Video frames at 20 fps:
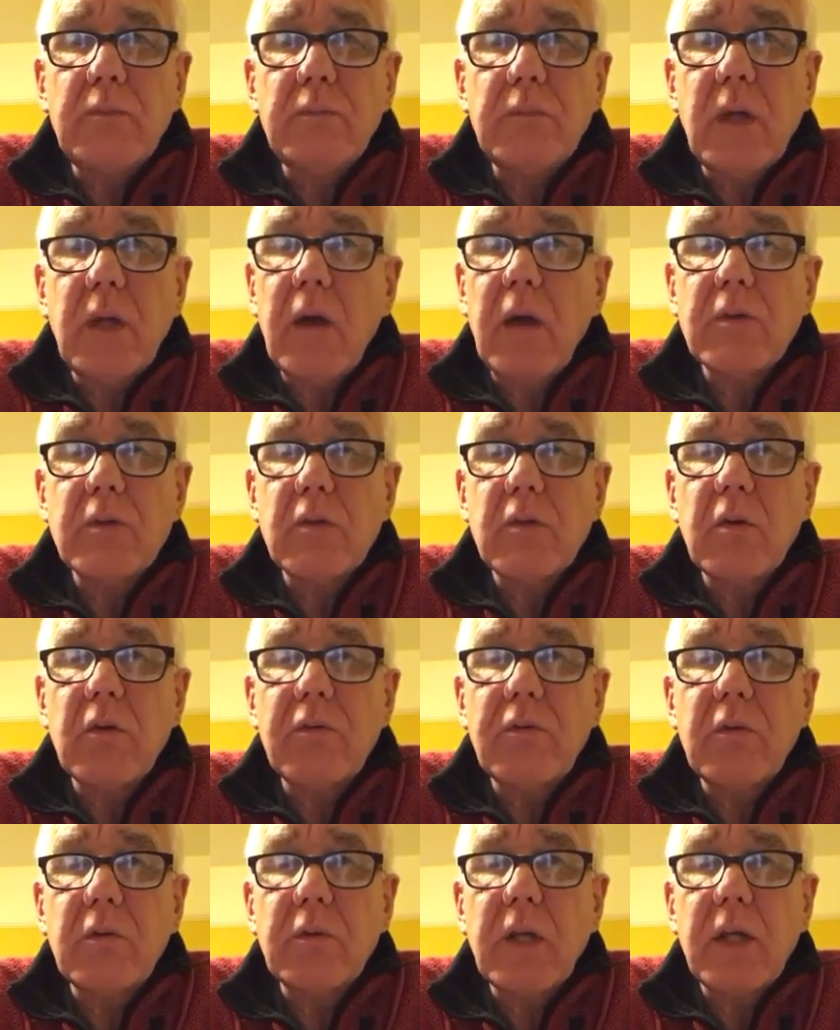No, it's not your
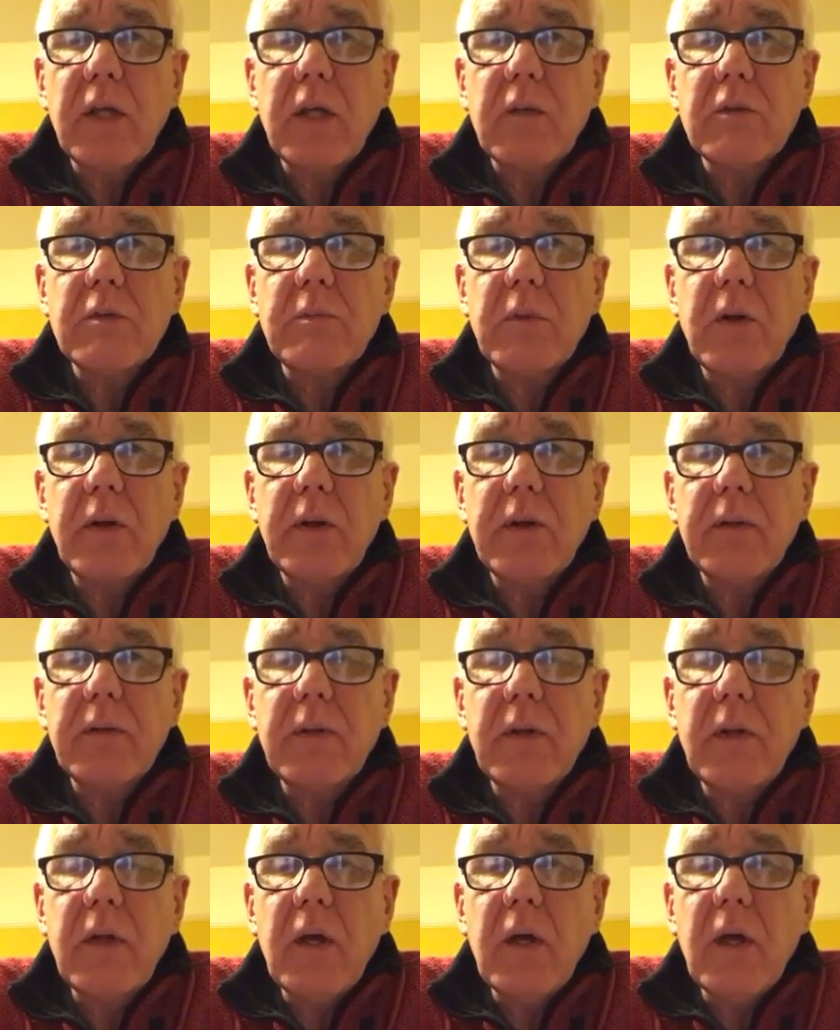fault, Danielle, it's mine.
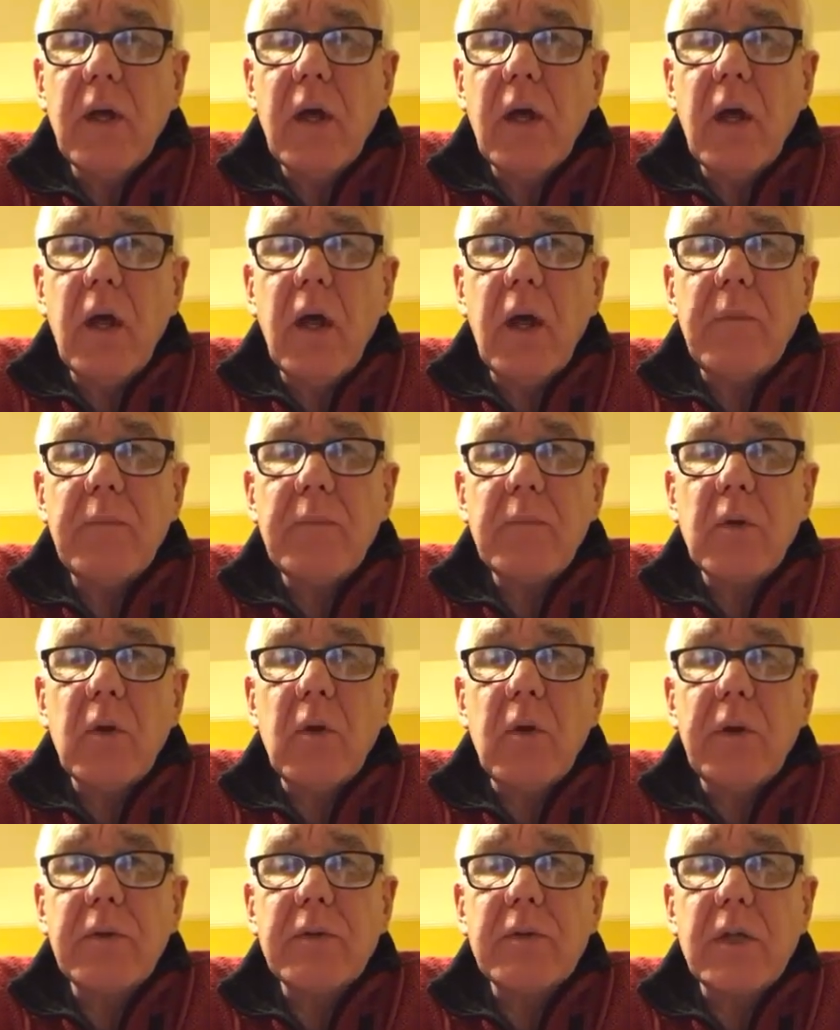
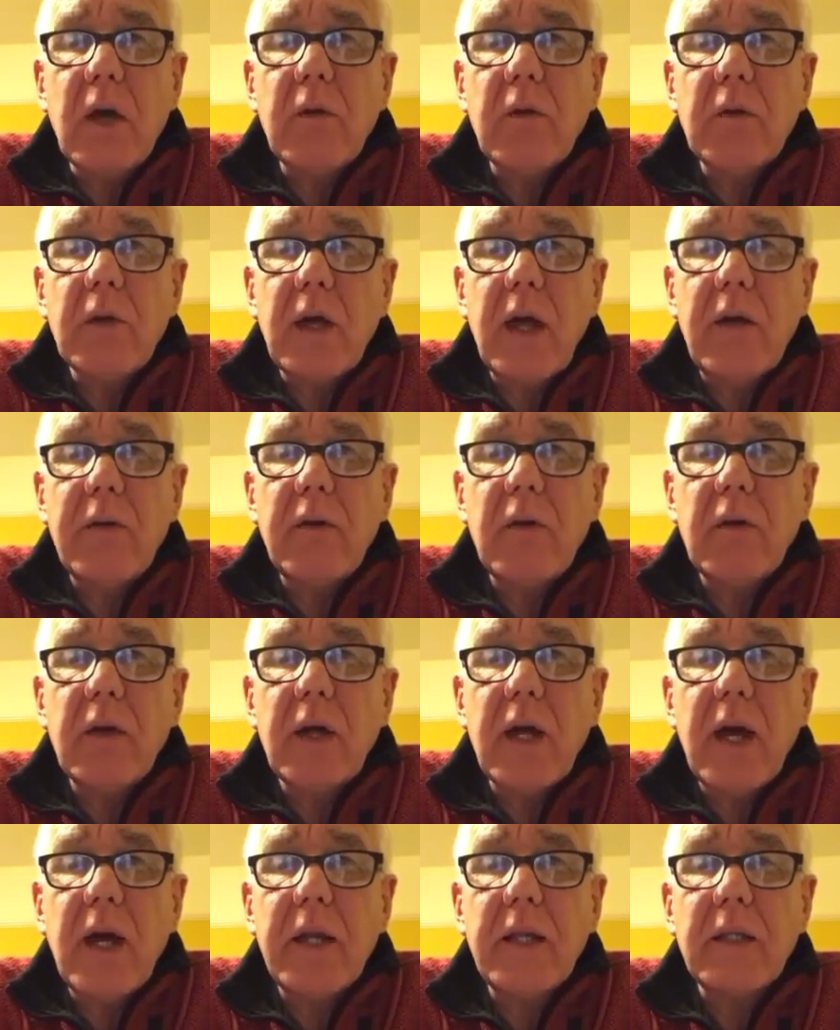Go on, so carry on
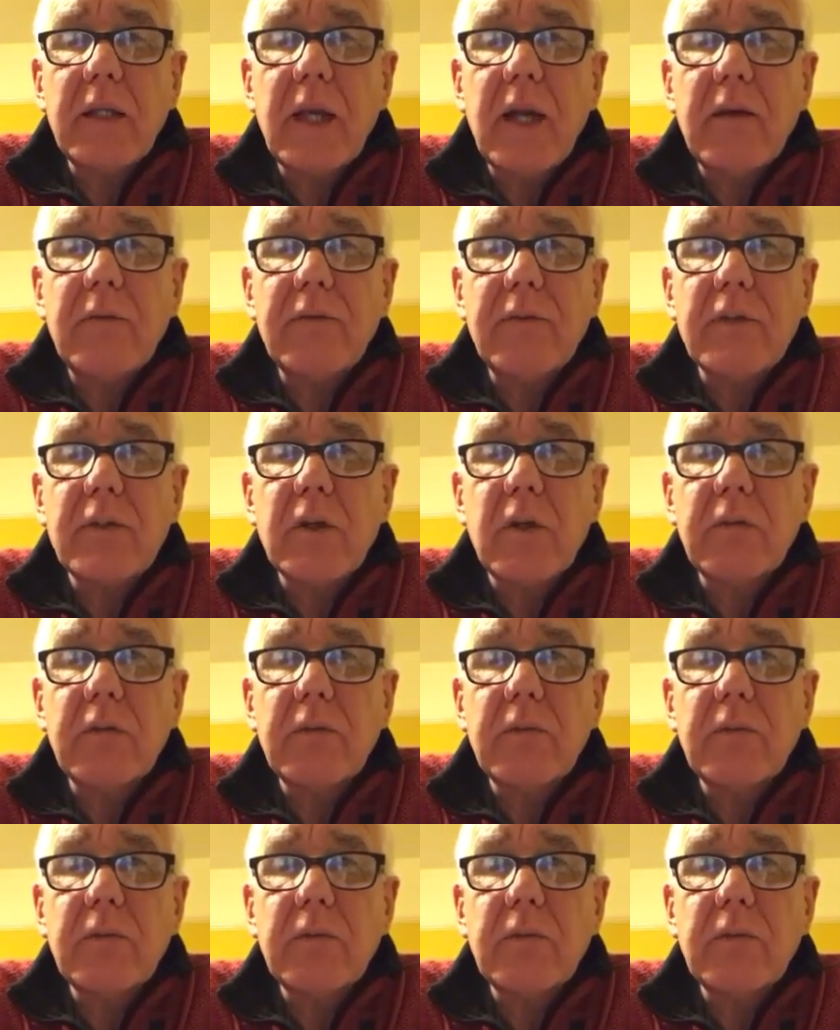counting down for John,